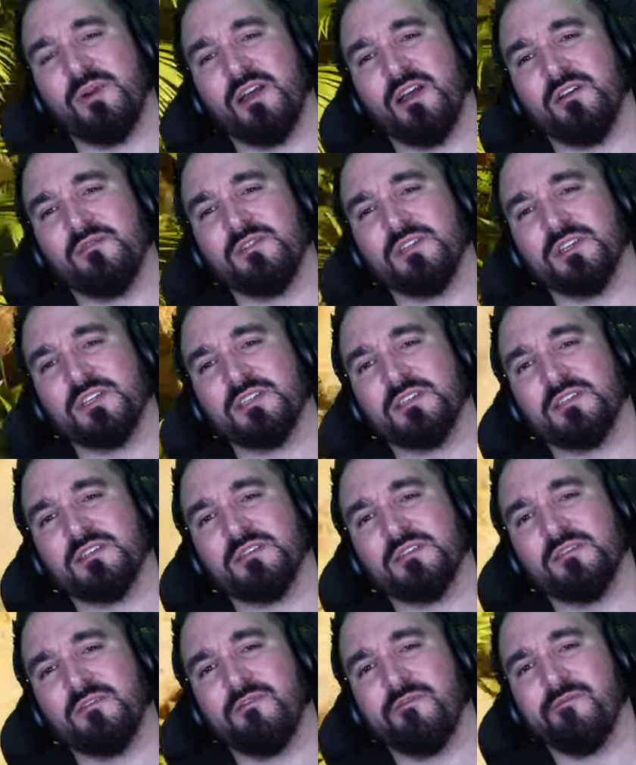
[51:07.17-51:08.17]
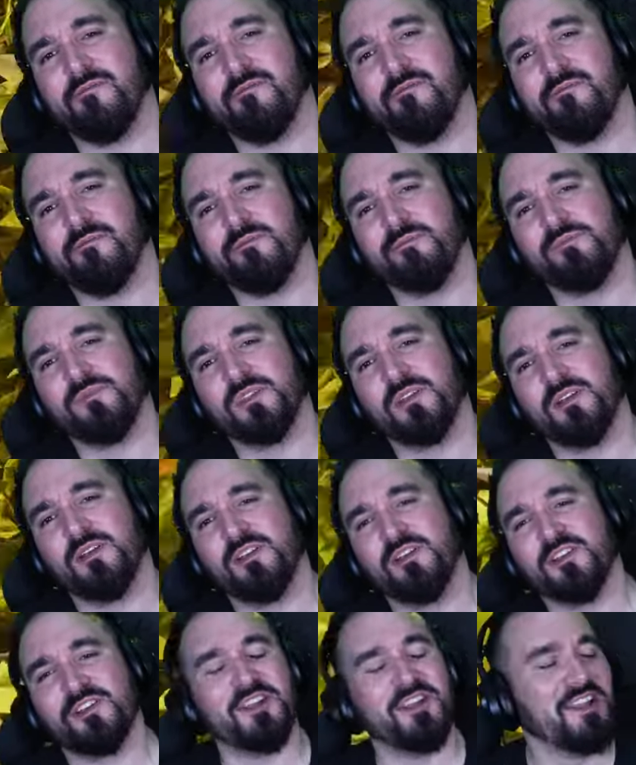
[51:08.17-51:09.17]
of this.
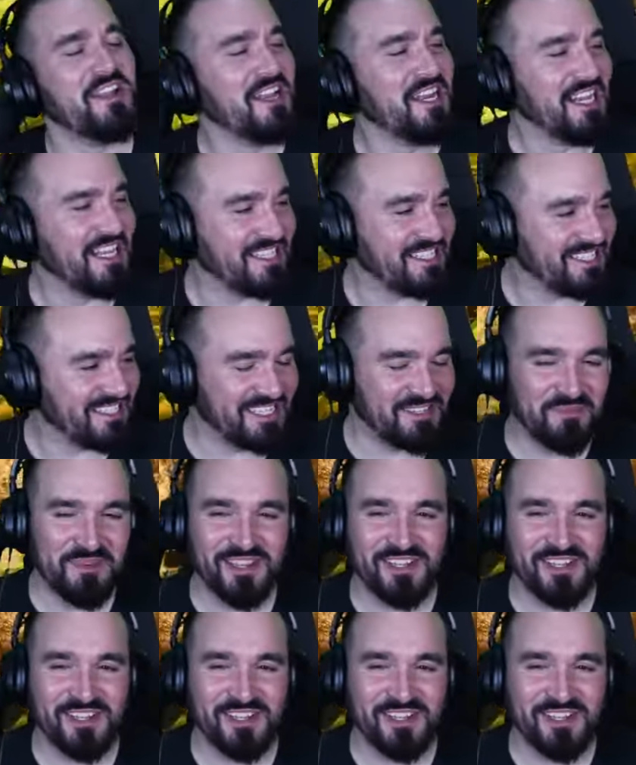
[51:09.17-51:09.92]
Look at this to me